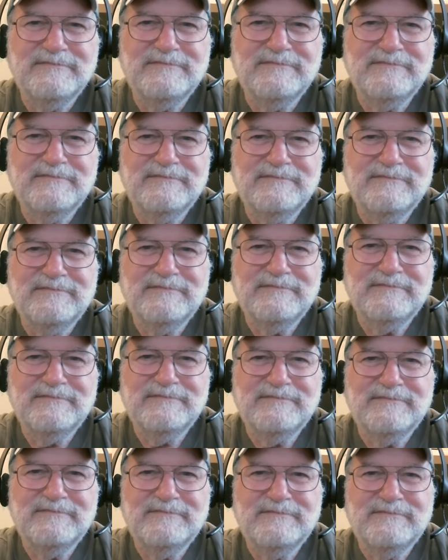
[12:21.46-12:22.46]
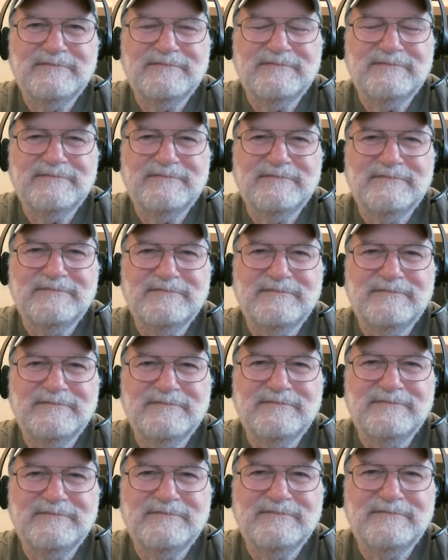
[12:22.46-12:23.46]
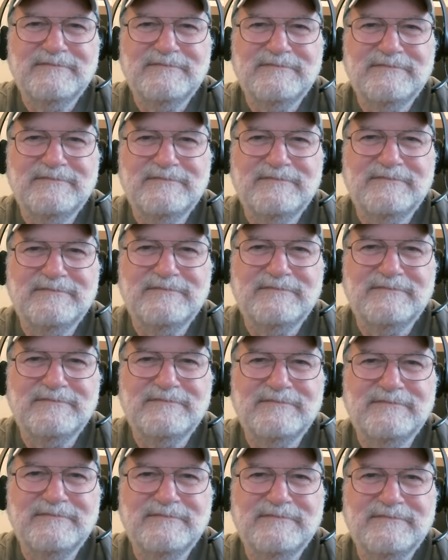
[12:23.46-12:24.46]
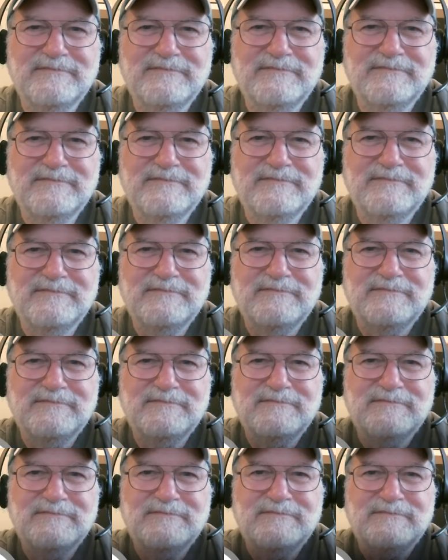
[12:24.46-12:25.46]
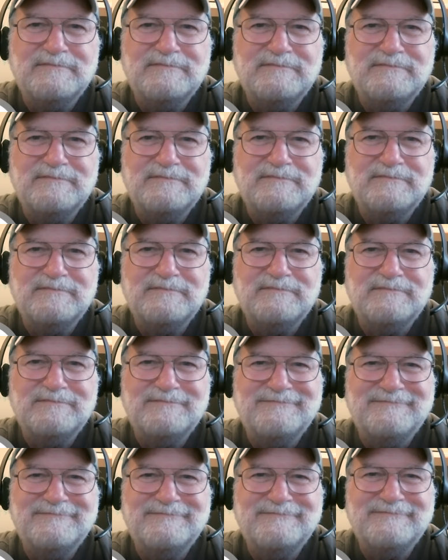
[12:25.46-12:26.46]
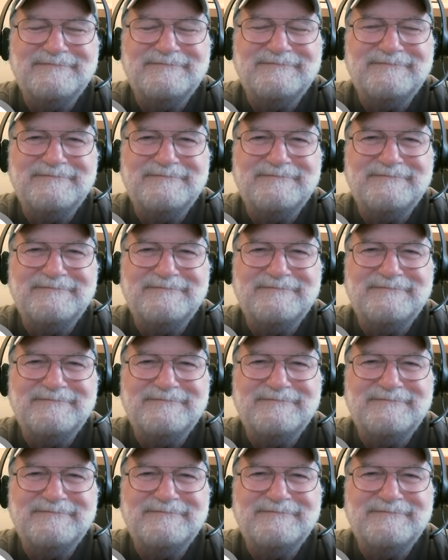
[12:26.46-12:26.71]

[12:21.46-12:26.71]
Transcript: This person isn't speaking.